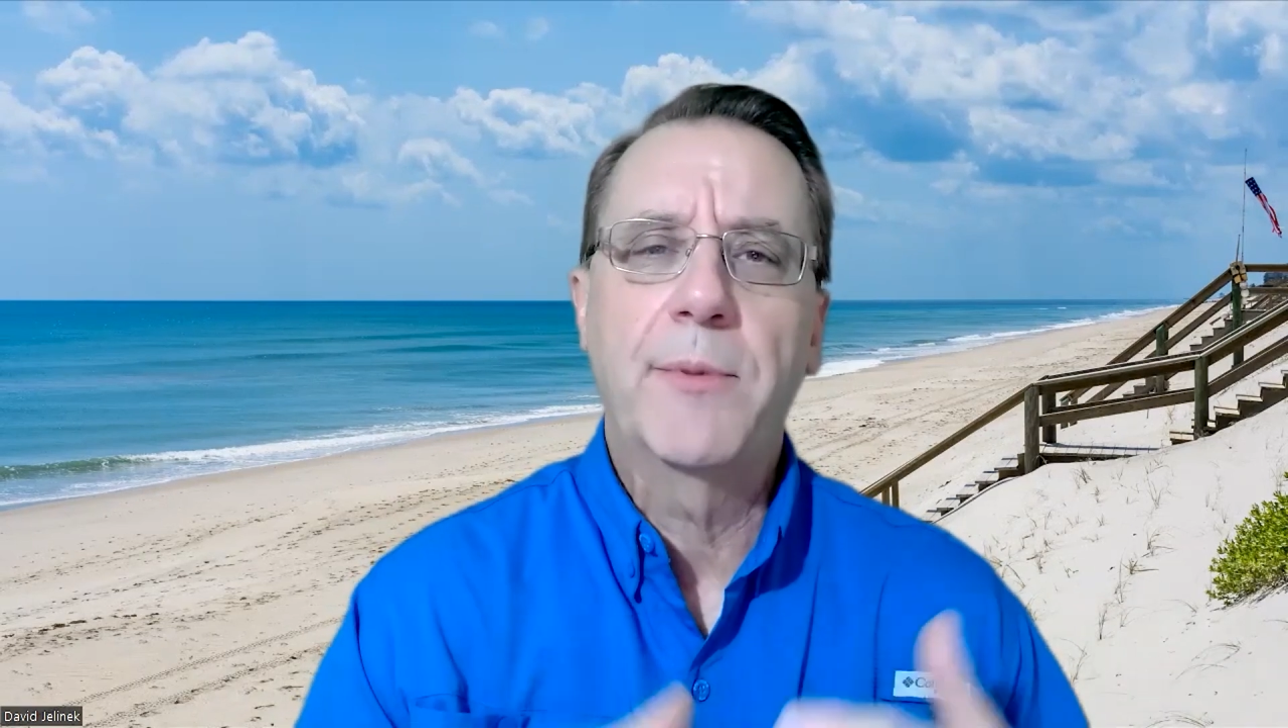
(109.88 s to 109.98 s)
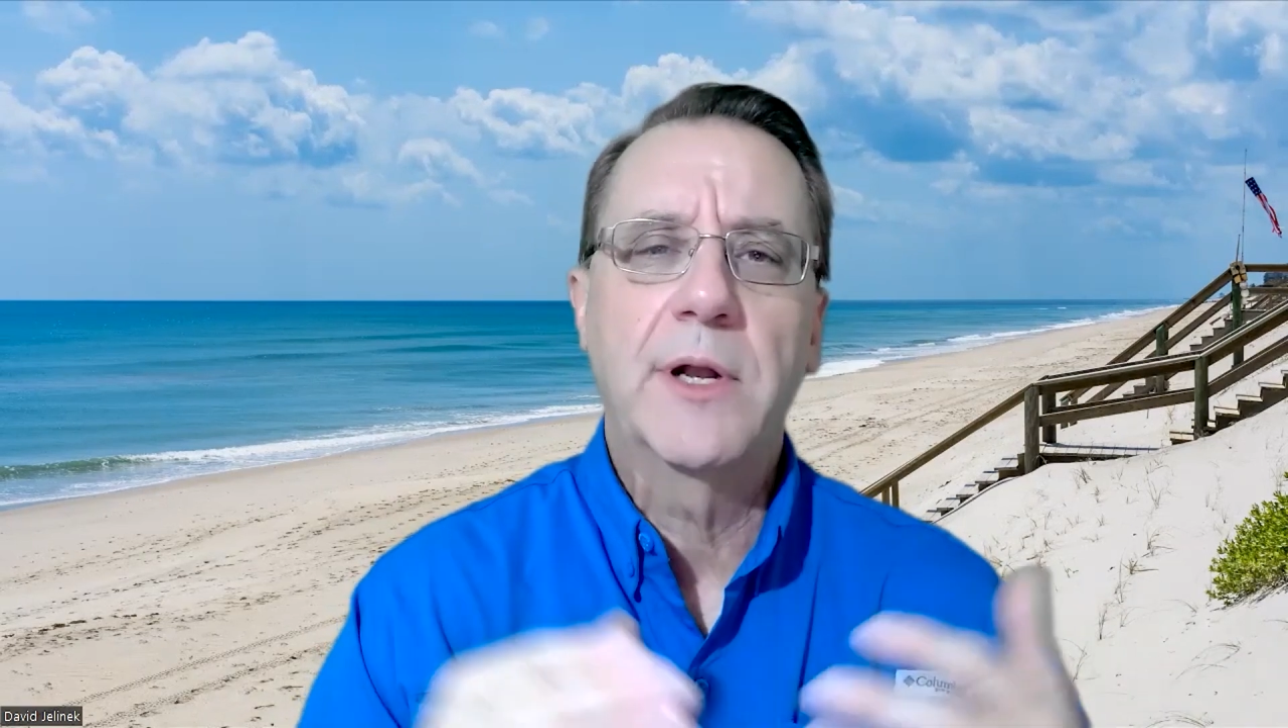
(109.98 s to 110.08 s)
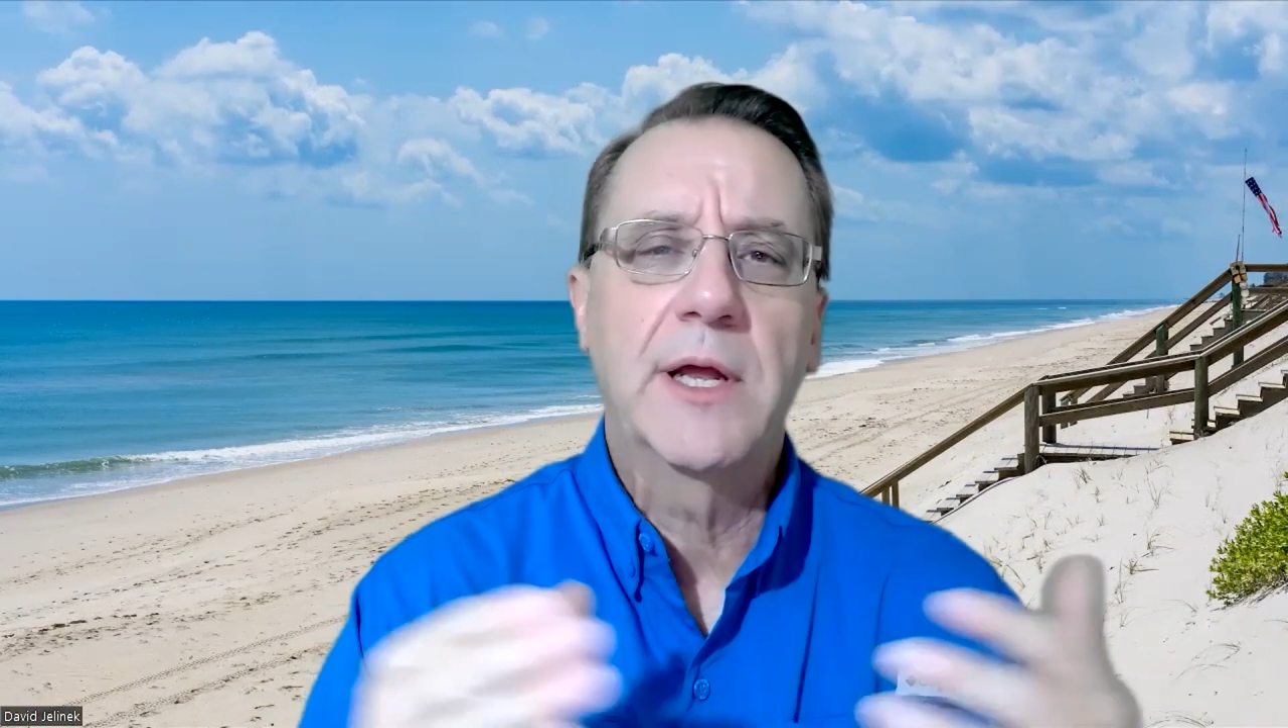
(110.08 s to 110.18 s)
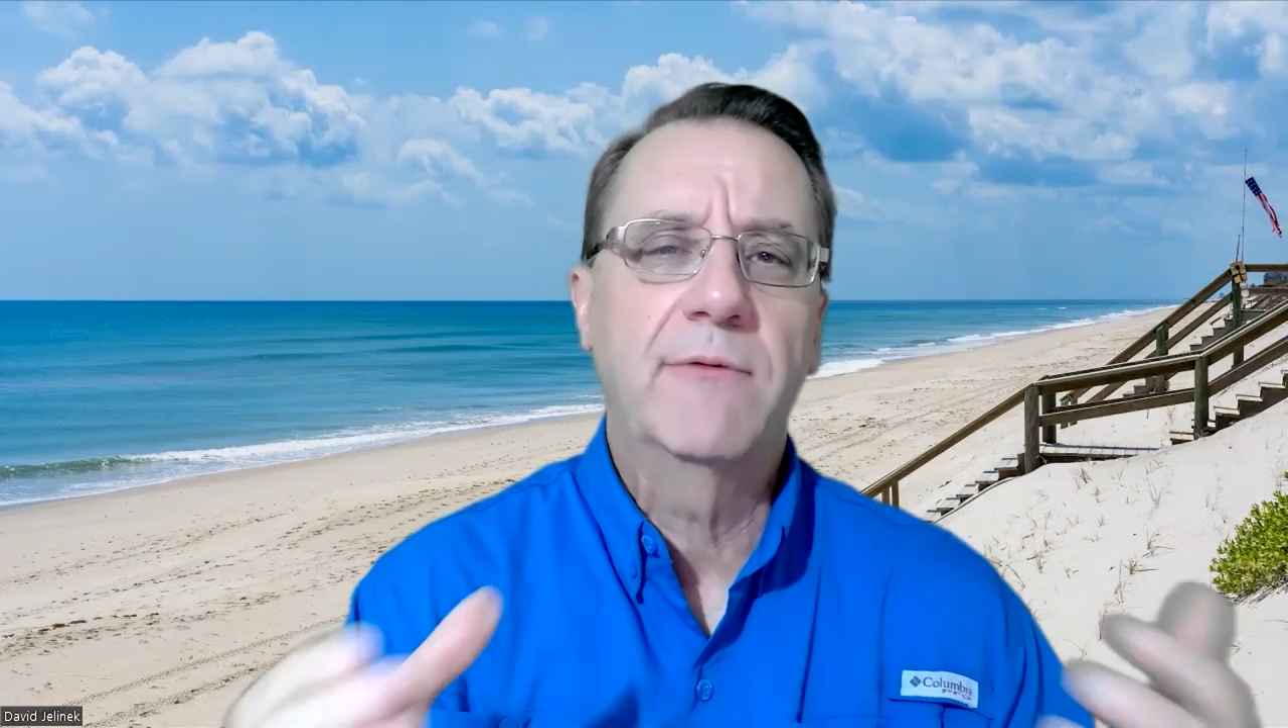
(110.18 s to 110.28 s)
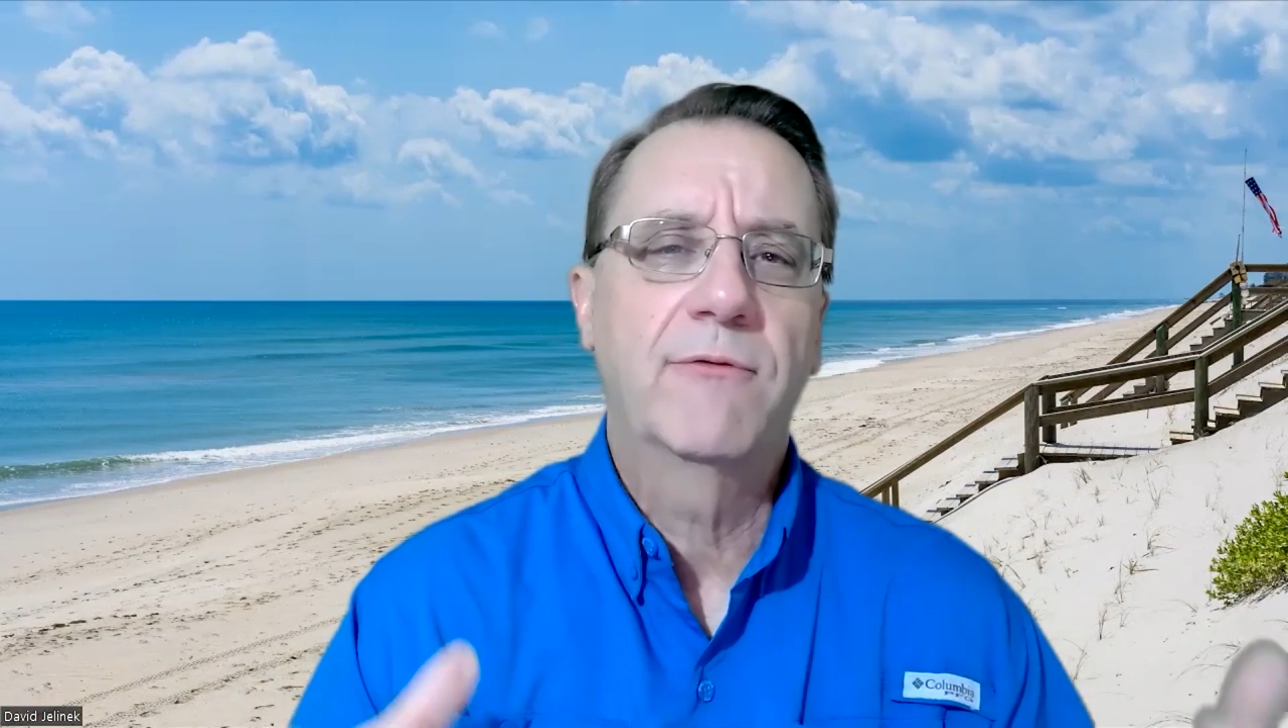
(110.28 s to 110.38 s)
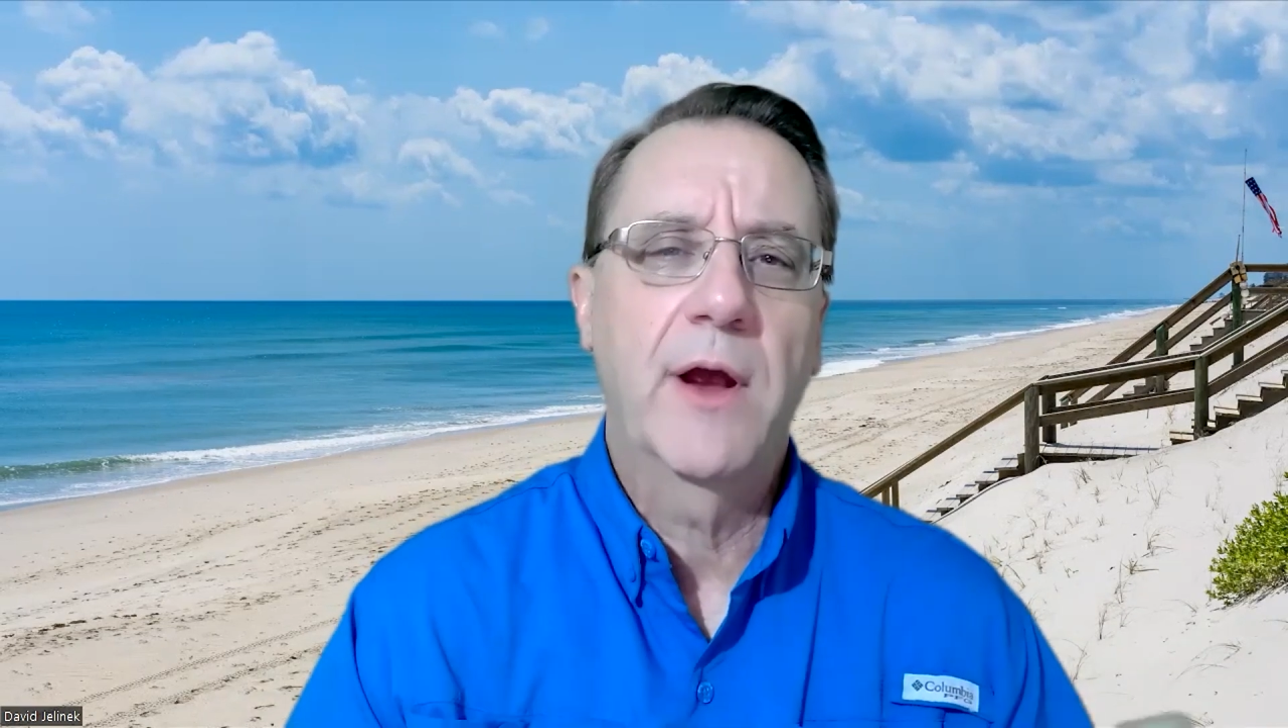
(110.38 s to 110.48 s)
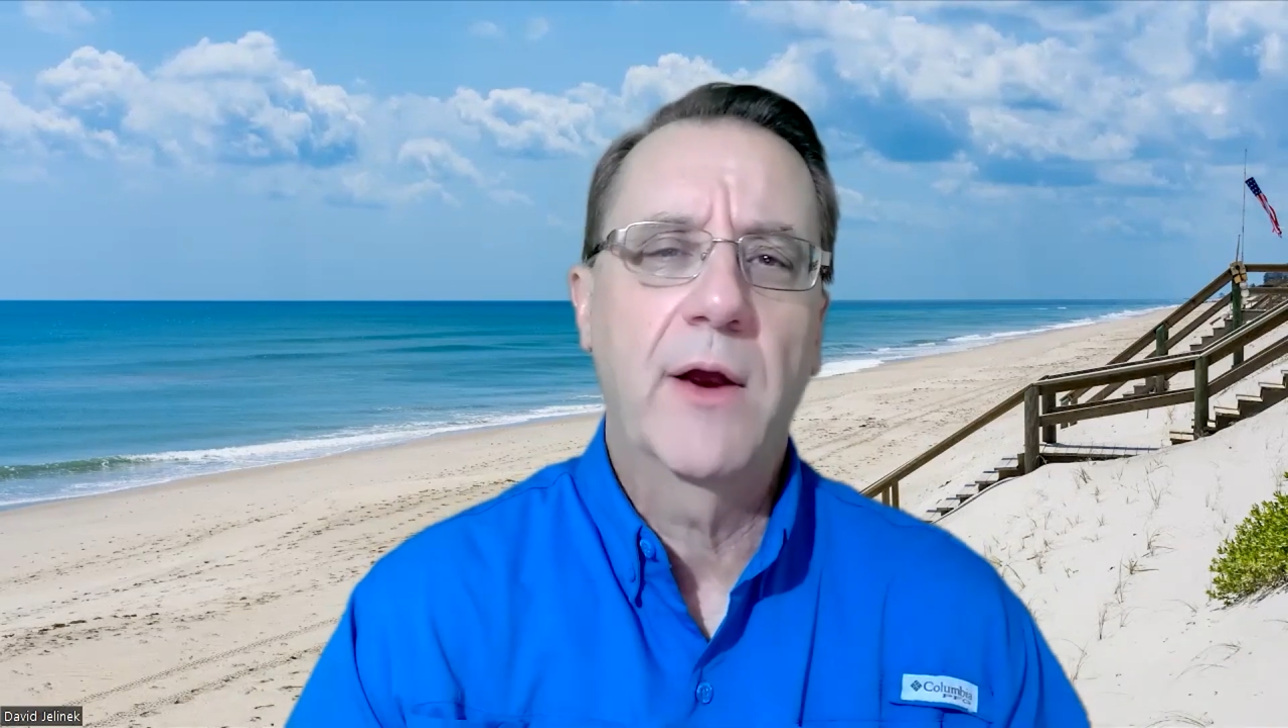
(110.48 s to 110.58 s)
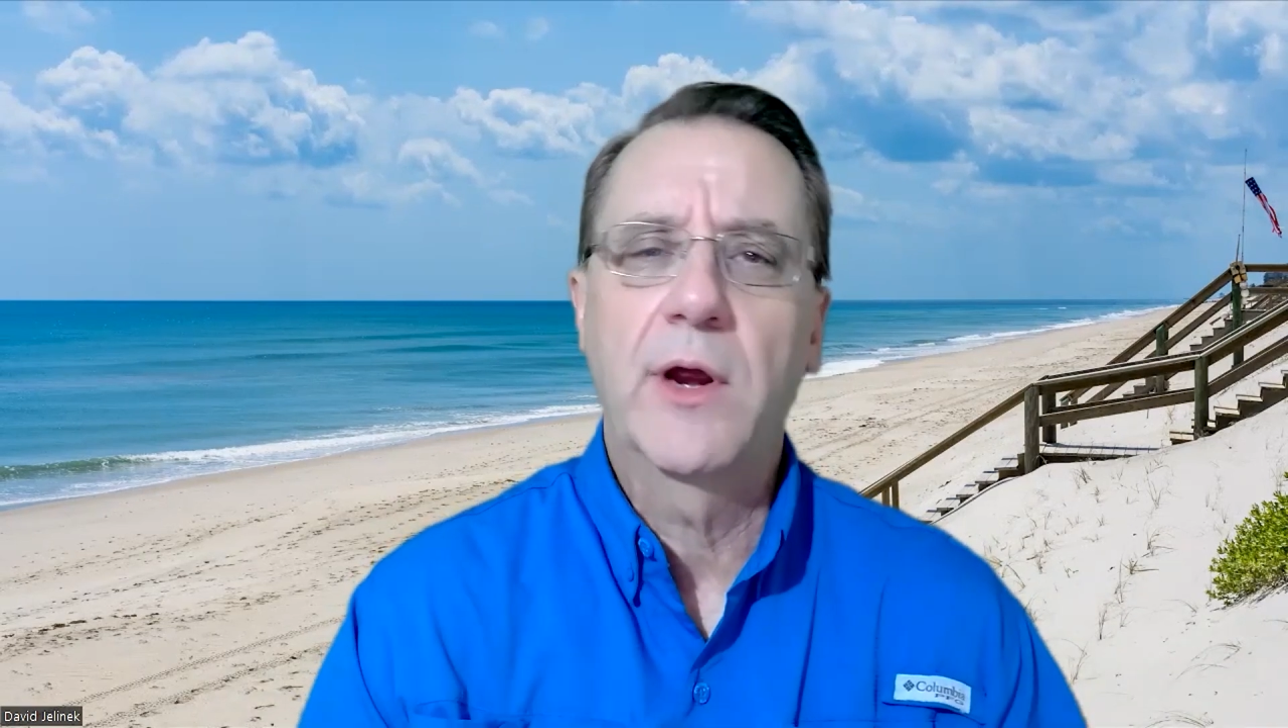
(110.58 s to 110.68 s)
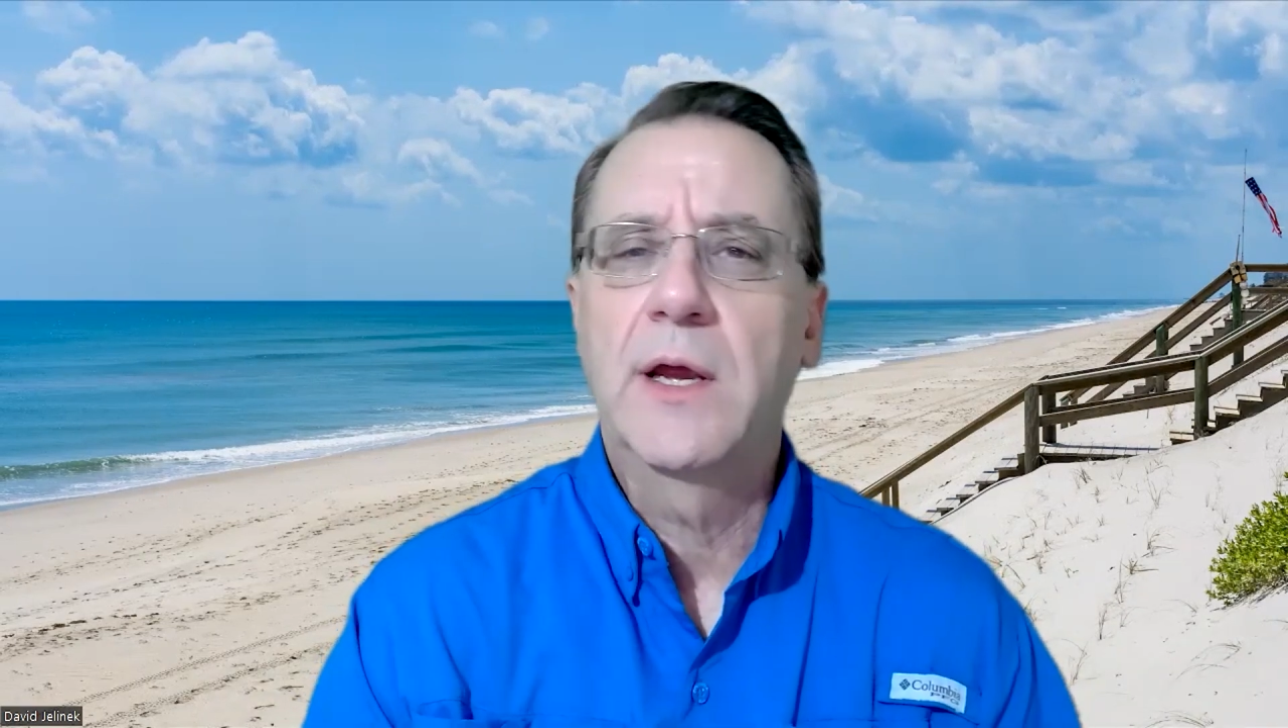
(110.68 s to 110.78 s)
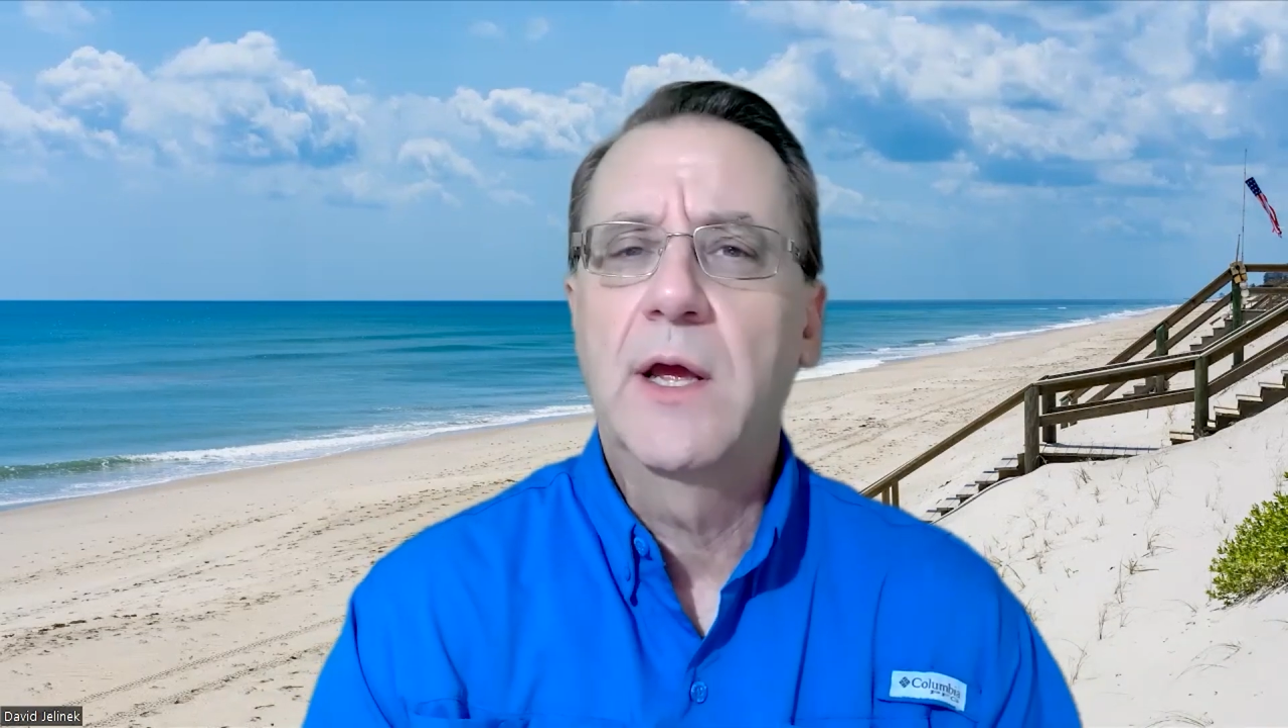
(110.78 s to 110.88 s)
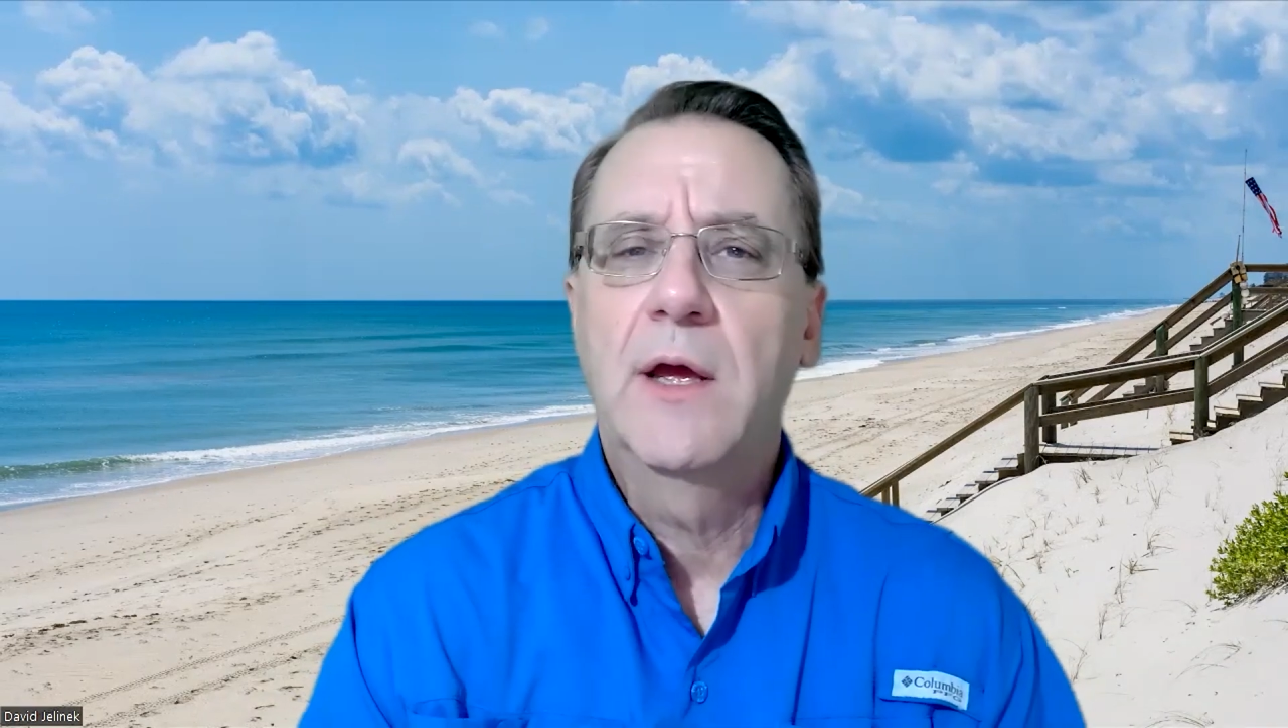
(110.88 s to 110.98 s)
rapidly, very,